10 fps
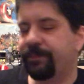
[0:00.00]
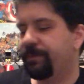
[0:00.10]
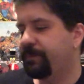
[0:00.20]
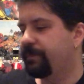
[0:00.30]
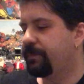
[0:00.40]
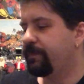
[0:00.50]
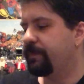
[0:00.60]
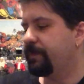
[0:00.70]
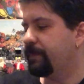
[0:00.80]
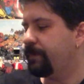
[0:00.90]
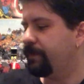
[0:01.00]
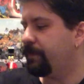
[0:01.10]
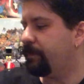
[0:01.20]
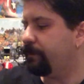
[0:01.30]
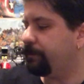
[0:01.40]

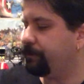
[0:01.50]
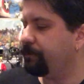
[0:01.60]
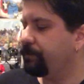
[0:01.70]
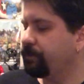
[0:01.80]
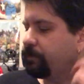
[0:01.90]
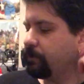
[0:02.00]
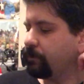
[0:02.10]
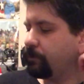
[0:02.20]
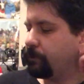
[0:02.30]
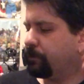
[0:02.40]
No one is speaking in this clip.